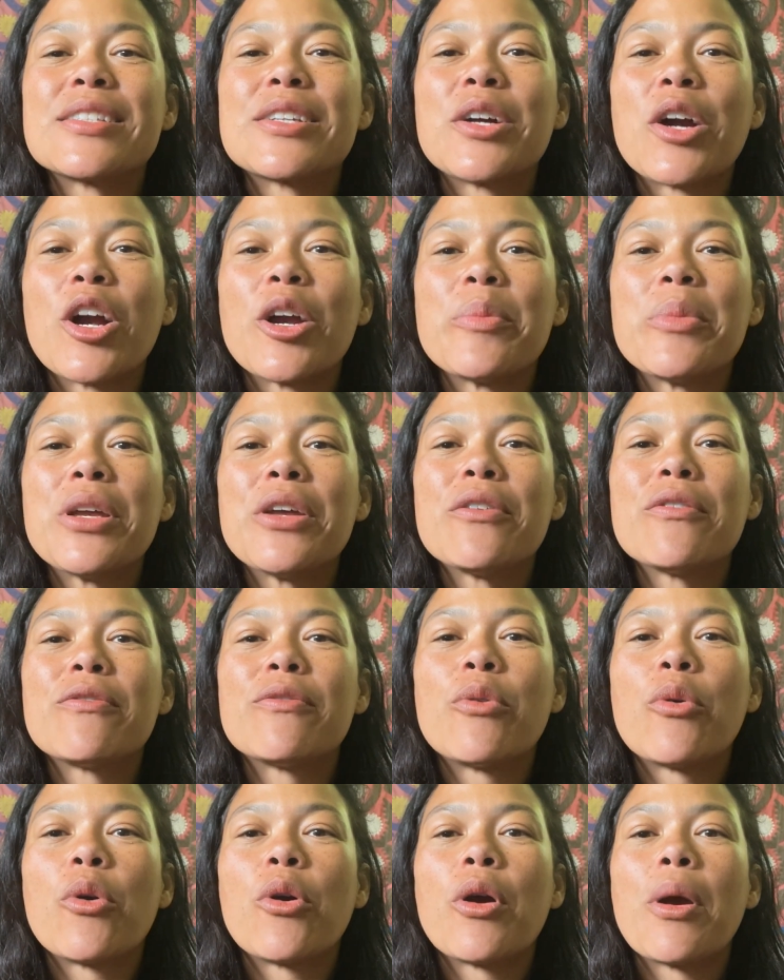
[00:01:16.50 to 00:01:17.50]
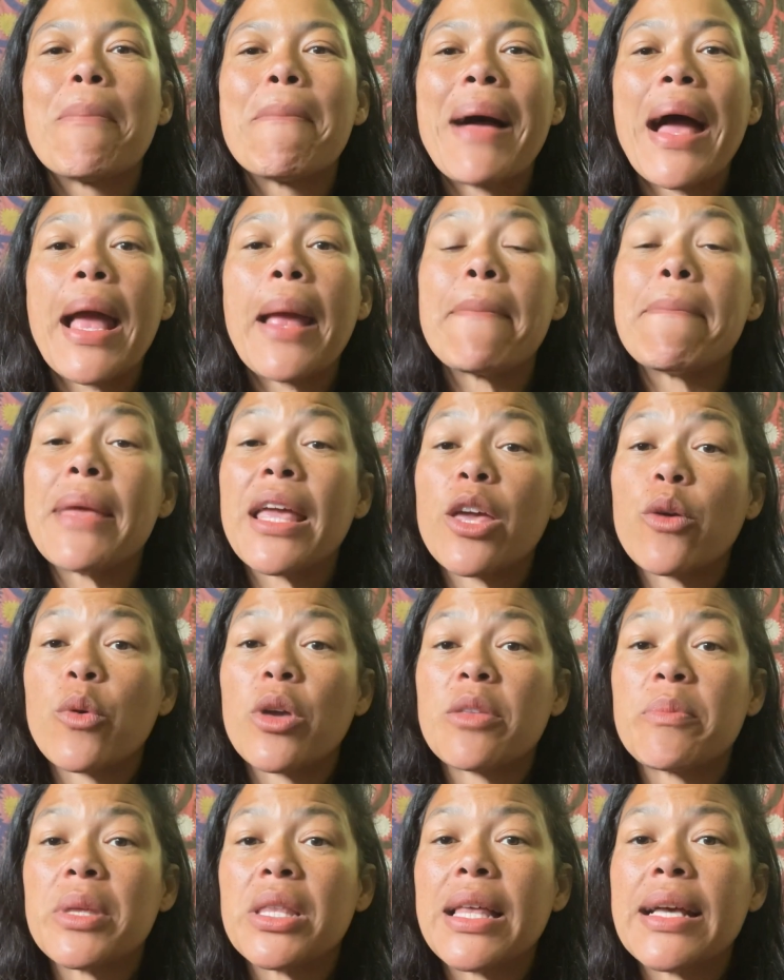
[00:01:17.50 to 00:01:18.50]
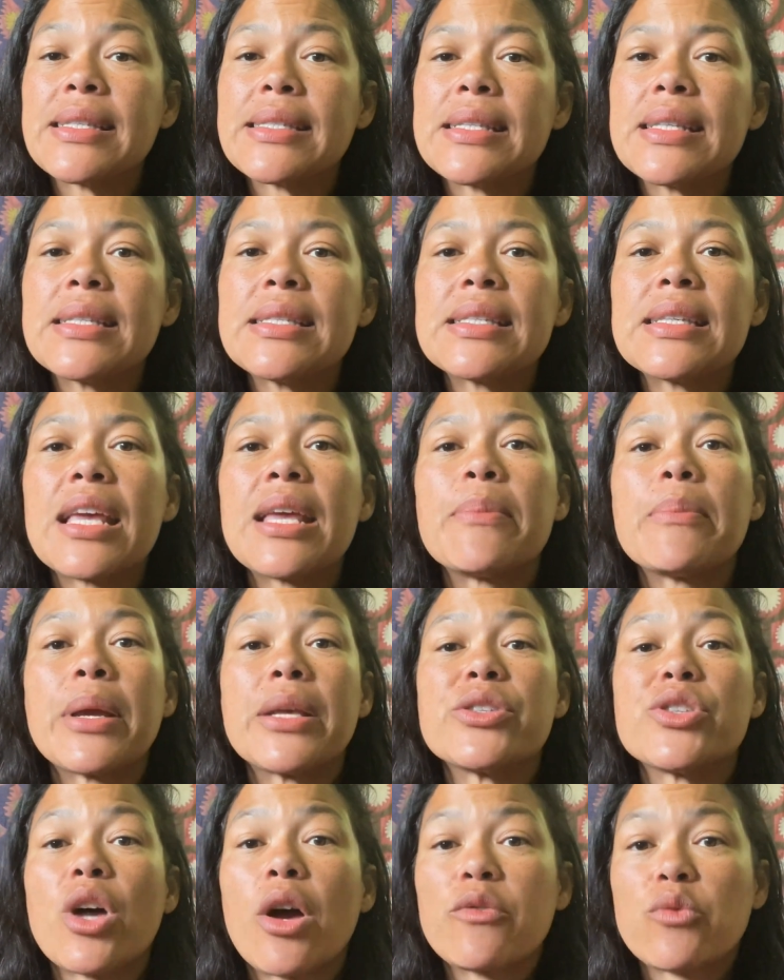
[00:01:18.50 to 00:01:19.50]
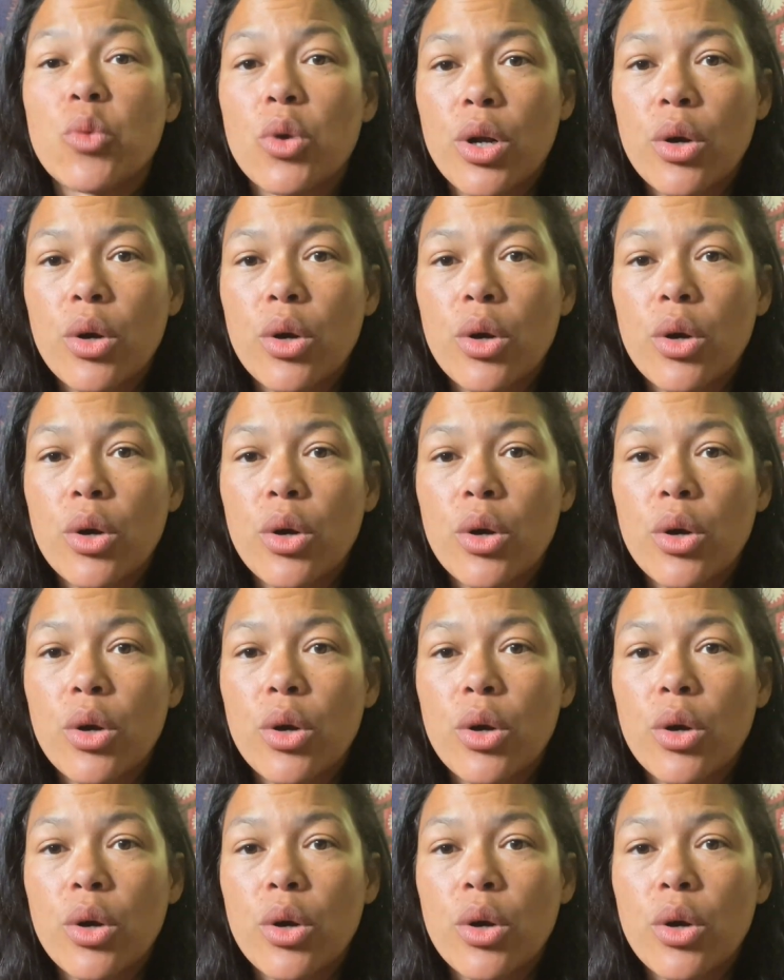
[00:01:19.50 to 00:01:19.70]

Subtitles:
garment for my Make It With Me lessons in my soft work